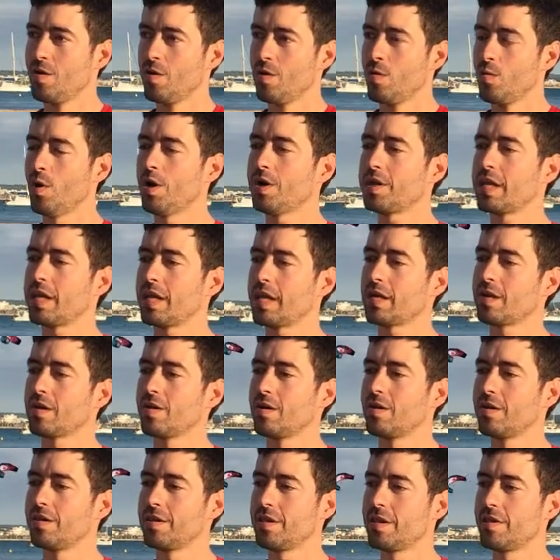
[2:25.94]
what the
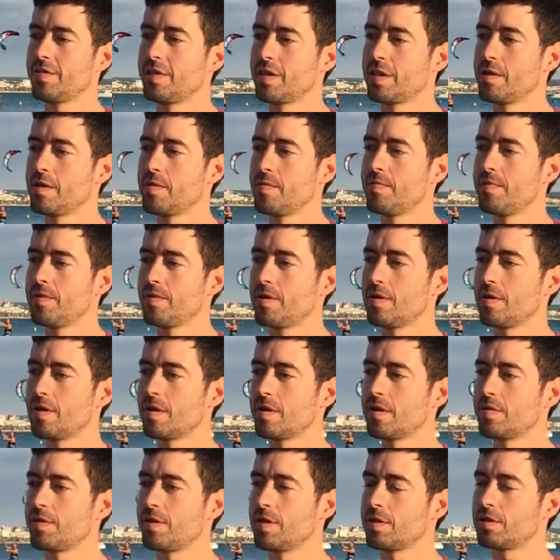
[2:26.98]

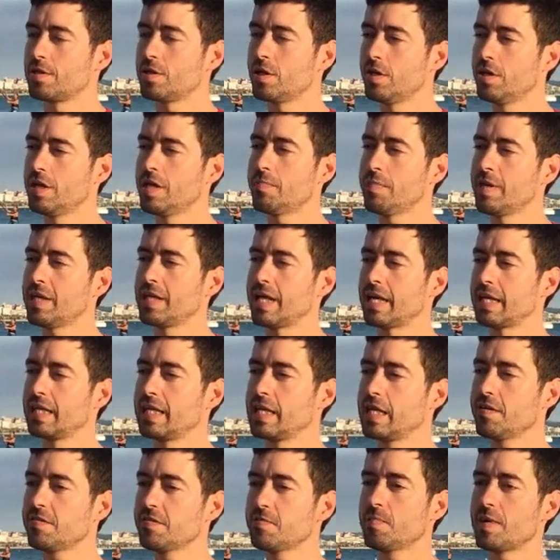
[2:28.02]
tournament that
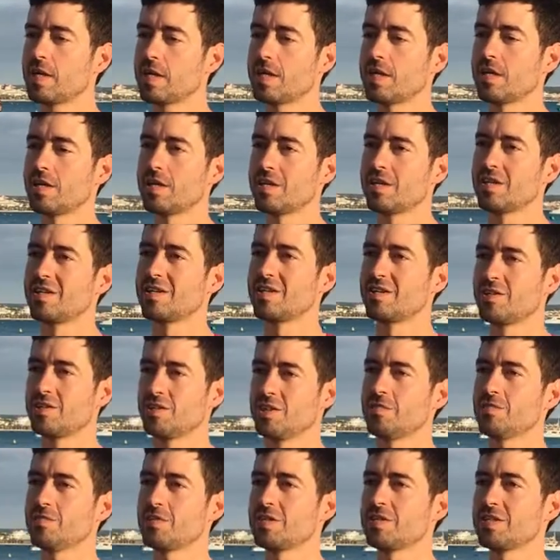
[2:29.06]
gives me
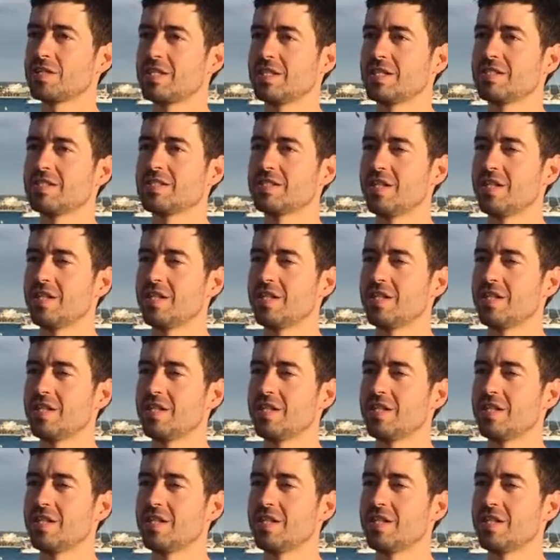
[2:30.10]
shivers is